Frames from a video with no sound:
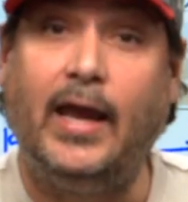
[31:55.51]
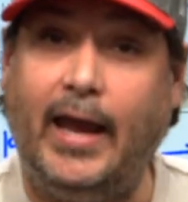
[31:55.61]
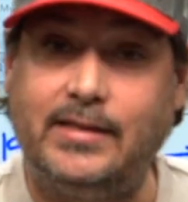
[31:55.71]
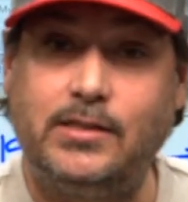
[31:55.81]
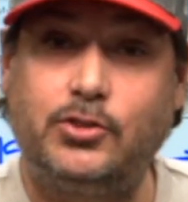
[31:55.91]

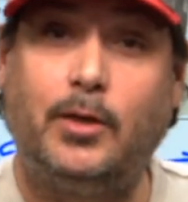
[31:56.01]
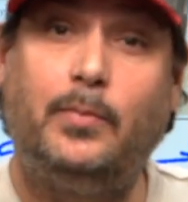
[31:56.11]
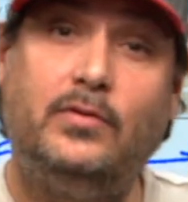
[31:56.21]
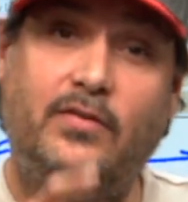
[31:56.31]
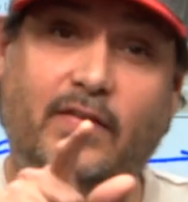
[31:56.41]
Has it
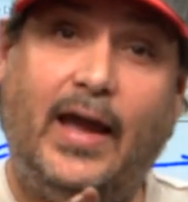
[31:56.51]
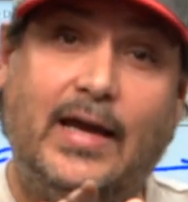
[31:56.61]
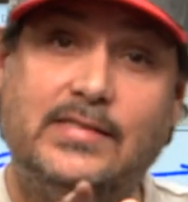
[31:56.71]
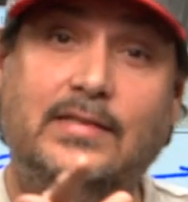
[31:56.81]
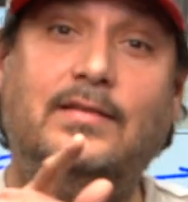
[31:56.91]
tripled? If it
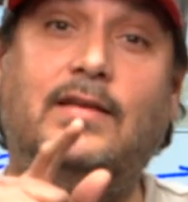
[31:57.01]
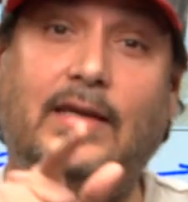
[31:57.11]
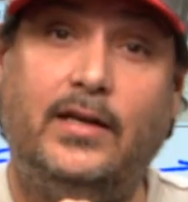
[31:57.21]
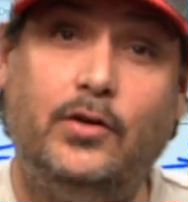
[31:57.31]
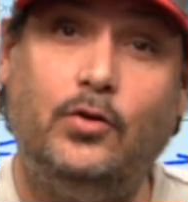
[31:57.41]
hasn't,
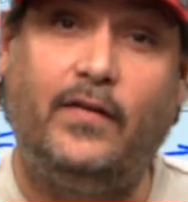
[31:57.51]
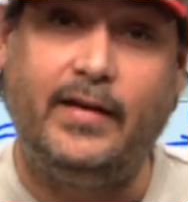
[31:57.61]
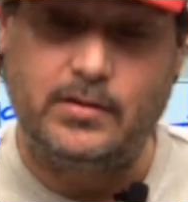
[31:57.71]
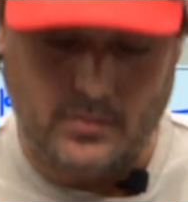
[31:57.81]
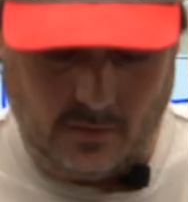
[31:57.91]
get a new
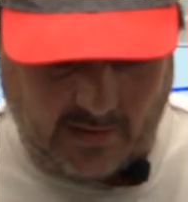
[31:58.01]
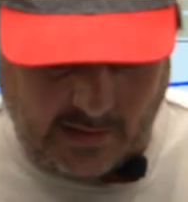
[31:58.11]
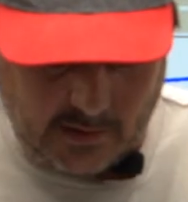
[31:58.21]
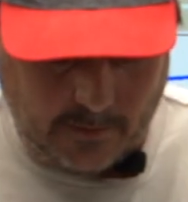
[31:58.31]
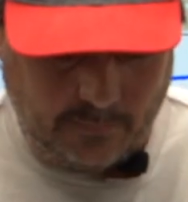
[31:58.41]
financial
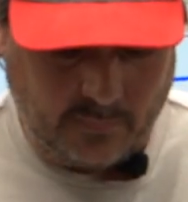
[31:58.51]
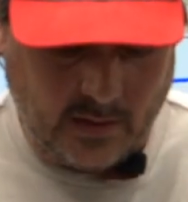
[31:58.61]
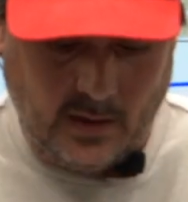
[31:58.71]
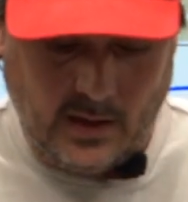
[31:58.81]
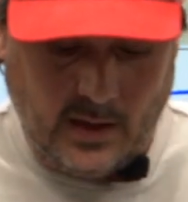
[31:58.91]
advisor.
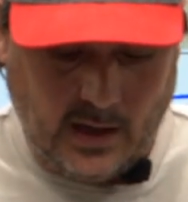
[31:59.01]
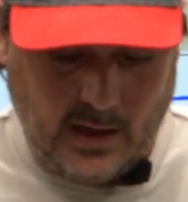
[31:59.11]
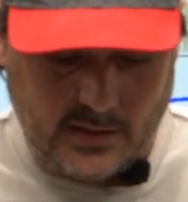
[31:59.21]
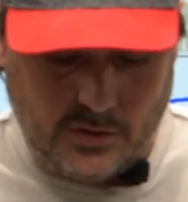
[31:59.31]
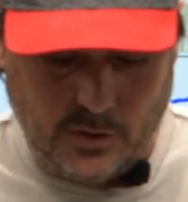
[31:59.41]

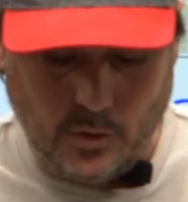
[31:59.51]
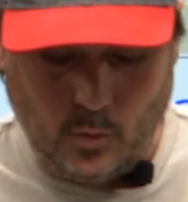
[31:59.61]
Uh, two,